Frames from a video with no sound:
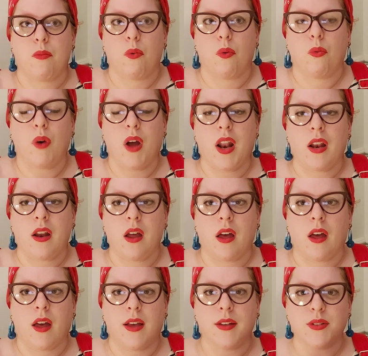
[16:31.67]

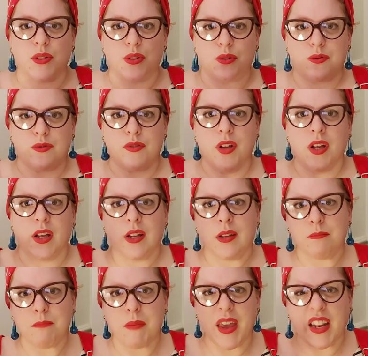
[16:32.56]
when I sort of
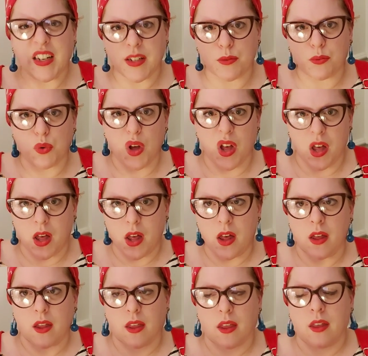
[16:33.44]
made it
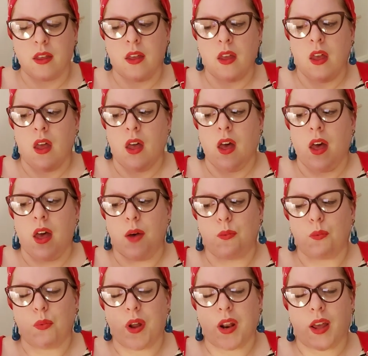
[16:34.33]
work,
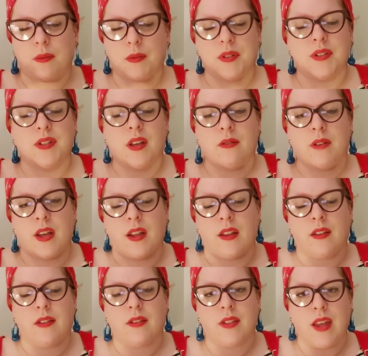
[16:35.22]
when I was
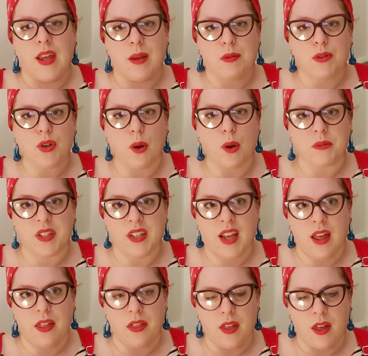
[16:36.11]
sewing the top
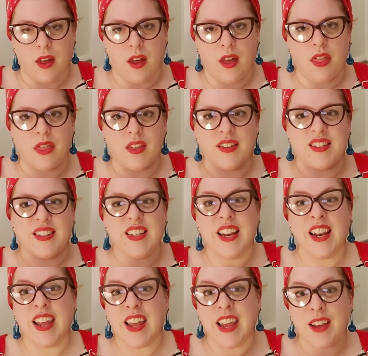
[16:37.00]
together, the
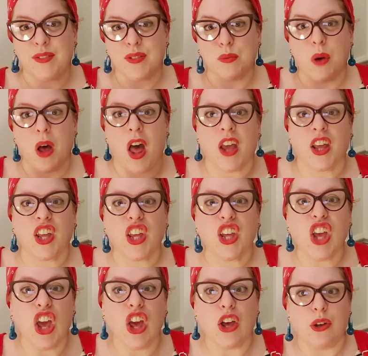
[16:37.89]
sleeves were
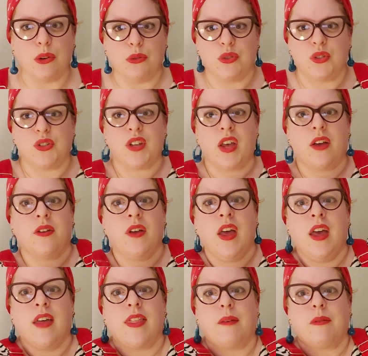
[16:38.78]
huge, so
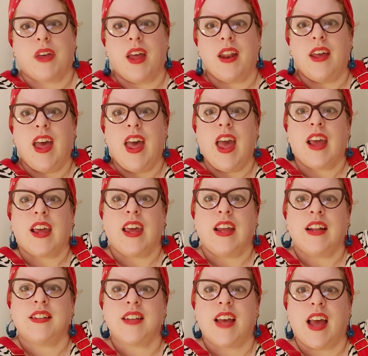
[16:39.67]
they were kind of
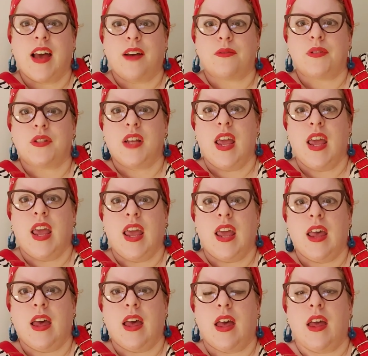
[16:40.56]
hanging down to
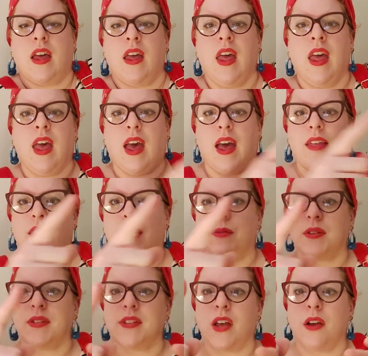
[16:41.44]
here, and
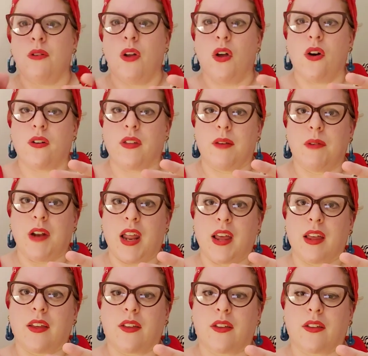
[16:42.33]
they were so long, they were
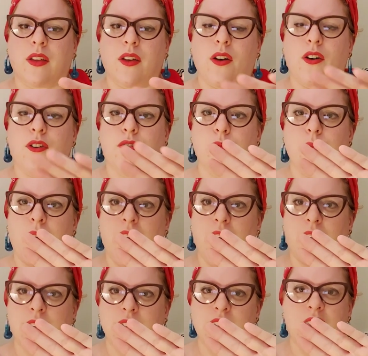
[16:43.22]
like off my
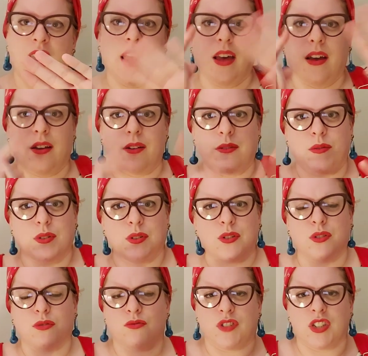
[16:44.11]
hand here. It
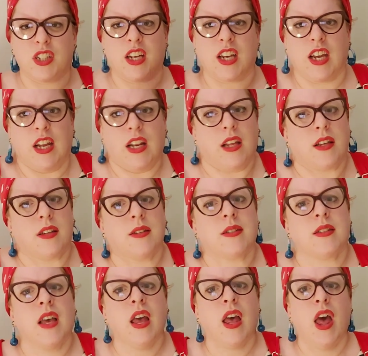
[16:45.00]
was
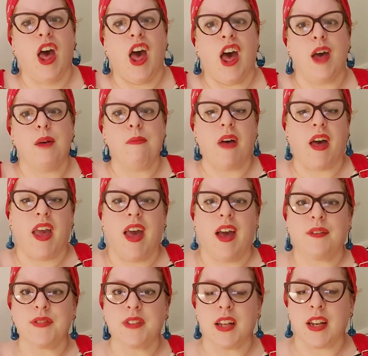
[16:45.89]
ridiculous. I
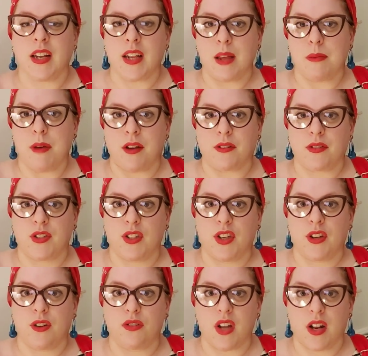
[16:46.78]
have sent an email
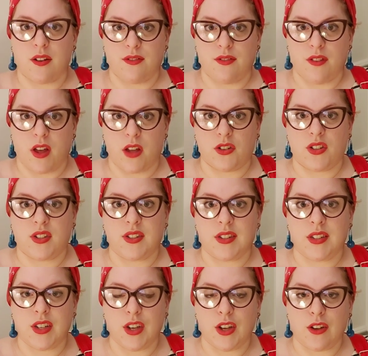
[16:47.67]
to Jennifer
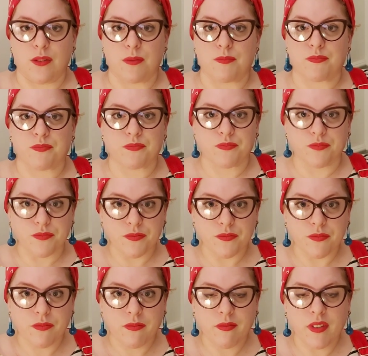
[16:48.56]
just to
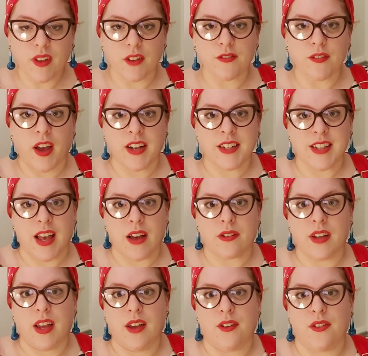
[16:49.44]
find
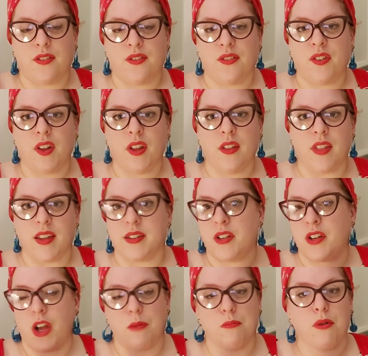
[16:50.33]
out if
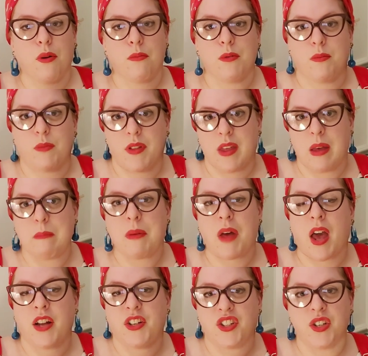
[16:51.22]
there's a known problem with it,
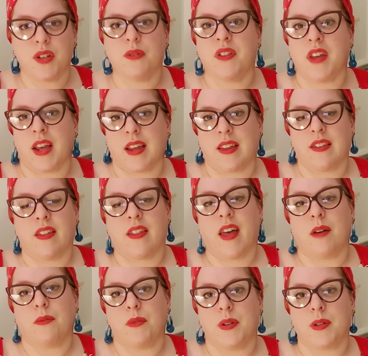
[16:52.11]
but I do think that
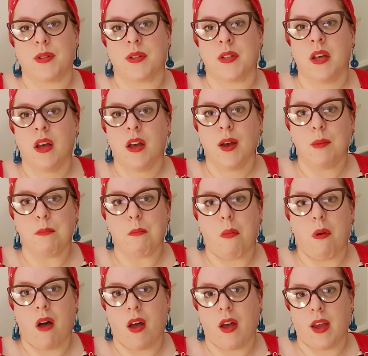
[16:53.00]
that was
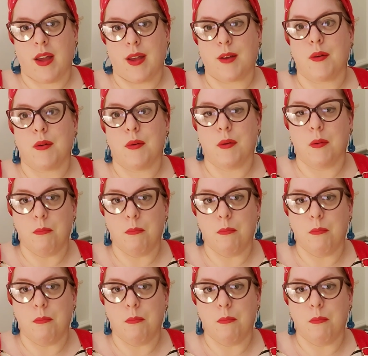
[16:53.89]
my